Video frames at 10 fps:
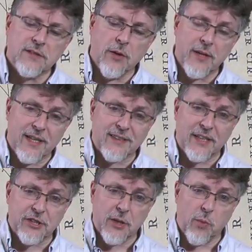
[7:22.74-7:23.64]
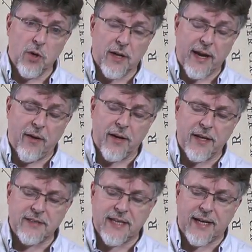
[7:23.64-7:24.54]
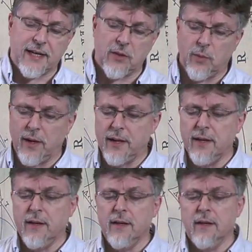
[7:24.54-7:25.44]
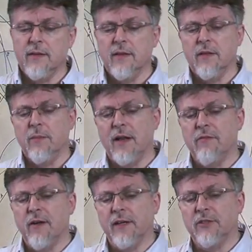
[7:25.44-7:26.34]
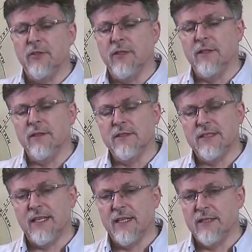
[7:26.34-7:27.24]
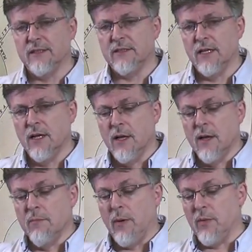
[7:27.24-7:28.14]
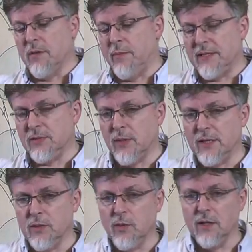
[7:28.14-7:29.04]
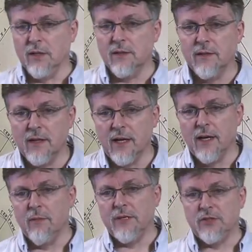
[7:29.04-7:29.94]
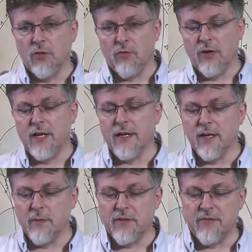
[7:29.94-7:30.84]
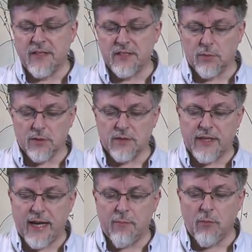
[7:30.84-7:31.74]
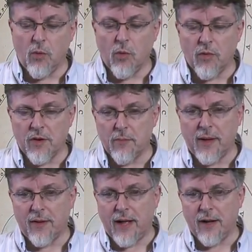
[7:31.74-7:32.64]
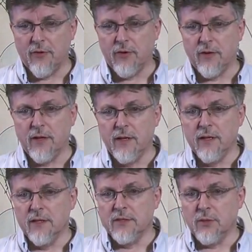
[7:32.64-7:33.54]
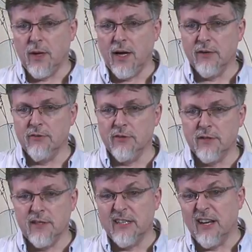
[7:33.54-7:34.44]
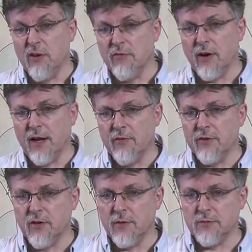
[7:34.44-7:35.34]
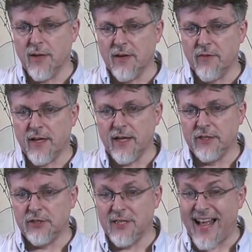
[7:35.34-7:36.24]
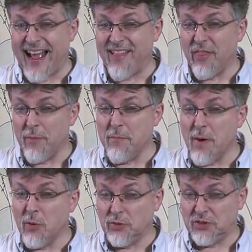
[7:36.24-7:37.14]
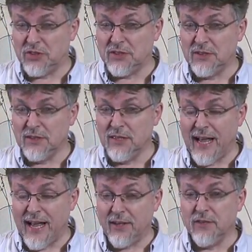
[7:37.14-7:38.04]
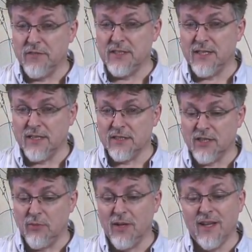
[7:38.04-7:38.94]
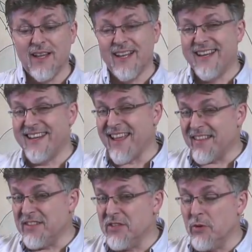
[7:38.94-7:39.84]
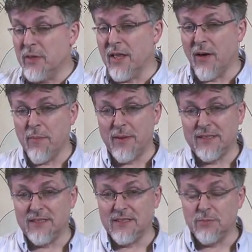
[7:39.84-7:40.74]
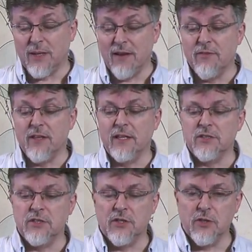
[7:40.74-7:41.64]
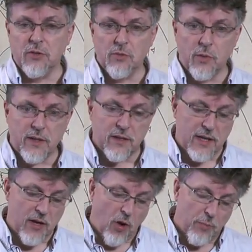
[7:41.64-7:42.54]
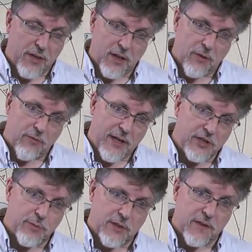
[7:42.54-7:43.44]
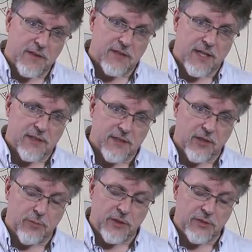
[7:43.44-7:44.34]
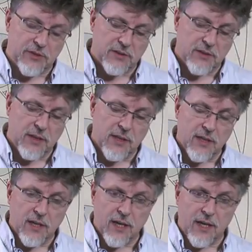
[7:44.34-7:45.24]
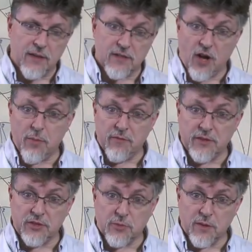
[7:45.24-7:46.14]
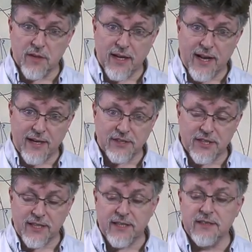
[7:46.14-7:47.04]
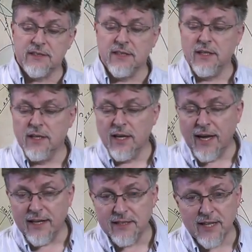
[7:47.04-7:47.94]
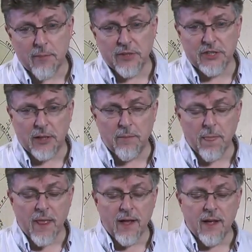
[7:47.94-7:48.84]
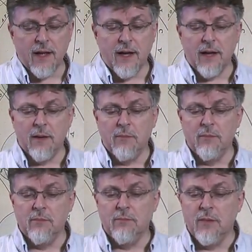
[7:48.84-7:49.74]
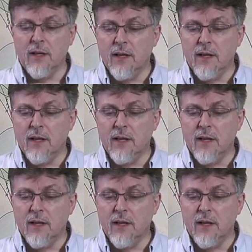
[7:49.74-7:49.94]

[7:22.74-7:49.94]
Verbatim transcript: So it does actually work out in exactly the way that the manufacturer says. But with the best will in the world, um, it's not really going to be feasible to get more than about one hundred to one hundred, a little over one hundred times magnification at the most out of this telescope. Nothing to do with the eyepieces, but everything to do with the optical arrangement that this telescope uses, uh, the type of instrument that it actually is, and its aperture. Um,